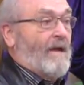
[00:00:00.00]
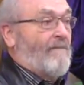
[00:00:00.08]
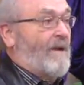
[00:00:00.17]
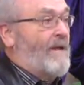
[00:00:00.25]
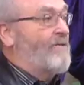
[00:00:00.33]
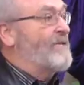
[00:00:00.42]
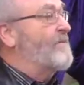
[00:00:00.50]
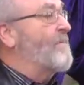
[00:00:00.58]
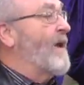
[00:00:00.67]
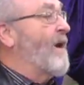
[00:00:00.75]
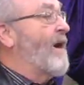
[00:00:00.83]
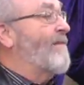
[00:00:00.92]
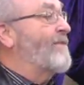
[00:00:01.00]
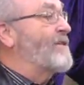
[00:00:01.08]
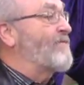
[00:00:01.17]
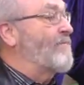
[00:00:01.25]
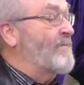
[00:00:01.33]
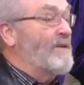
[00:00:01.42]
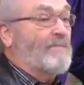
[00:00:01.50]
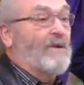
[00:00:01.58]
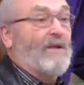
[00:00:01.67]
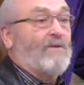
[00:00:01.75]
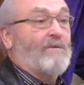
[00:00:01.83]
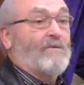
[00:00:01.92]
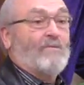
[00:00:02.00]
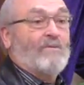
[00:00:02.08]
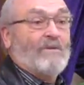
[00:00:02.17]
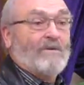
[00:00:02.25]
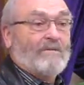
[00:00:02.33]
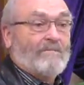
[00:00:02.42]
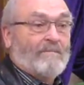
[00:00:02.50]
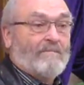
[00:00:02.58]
I have letters in my office from people all over the world